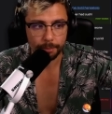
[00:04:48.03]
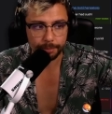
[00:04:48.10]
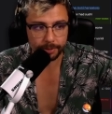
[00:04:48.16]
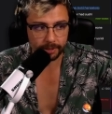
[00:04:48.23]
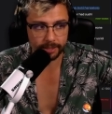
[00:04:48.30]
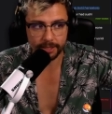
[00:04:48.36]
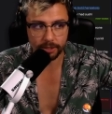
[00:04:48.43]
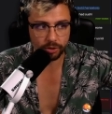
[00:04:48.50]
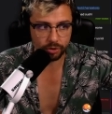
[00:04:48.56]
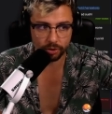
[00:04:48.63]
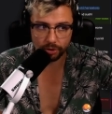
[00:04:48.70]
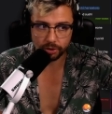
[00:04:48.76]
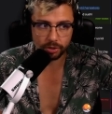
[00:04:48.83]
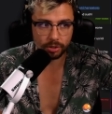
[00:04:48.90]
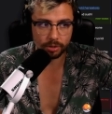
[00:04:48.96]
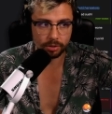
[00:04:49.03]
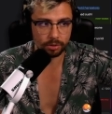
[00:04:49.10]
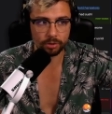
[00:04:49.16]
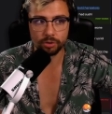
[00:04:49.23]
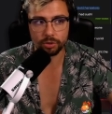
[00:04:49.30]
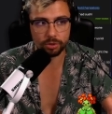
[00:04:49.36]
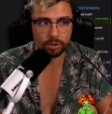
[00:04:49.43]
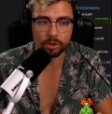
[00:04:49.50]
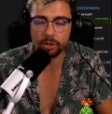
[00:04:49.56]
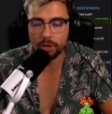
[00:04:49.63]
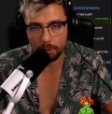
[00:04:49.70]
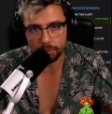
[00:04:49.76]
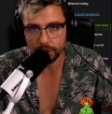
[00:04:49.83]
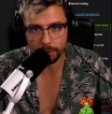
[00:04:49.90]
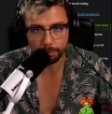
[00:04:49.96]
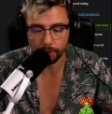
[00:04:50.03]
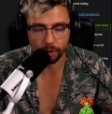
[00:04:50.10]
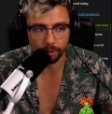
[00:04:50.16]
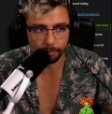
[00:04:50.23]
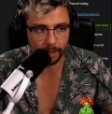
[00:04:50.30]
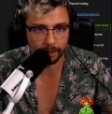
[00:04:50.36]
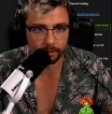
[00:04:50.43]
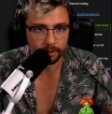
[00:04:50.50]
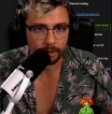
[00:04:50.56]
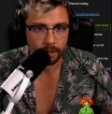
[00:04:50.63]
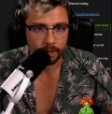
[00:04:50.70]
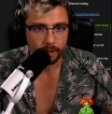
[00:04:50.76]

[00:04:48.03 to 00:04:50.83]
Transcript: Please just go support, man.